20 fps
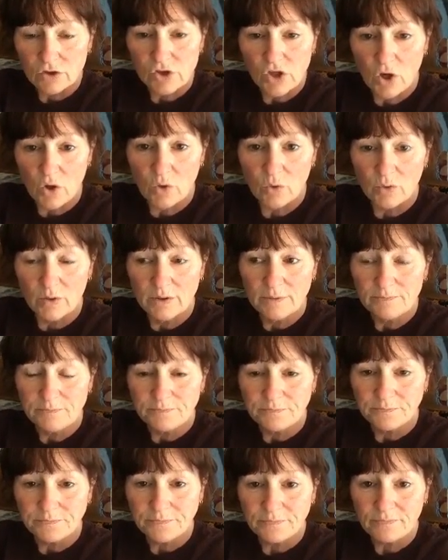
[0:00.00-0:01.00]
So
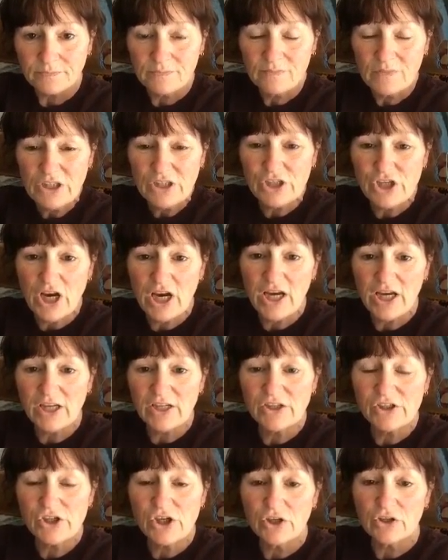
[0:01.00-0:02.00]

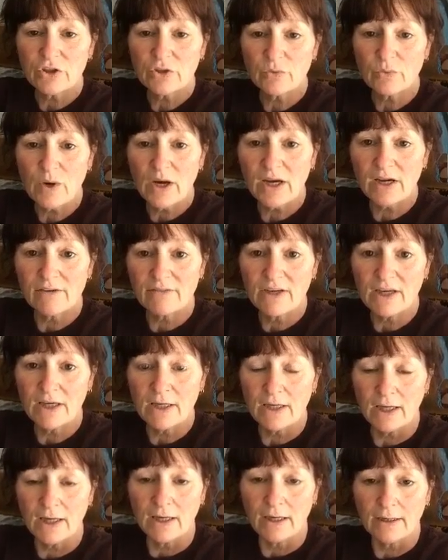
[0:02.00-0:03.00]
change your way of
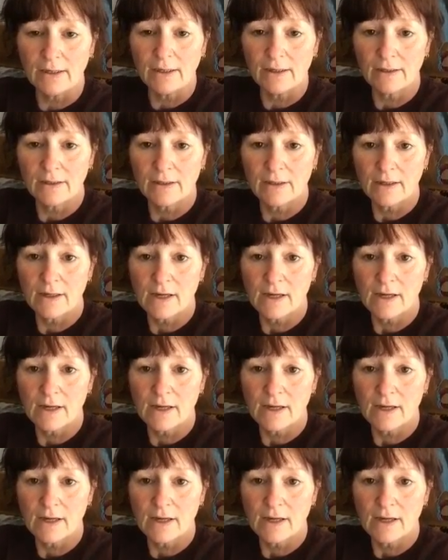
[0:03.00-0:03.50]
eating,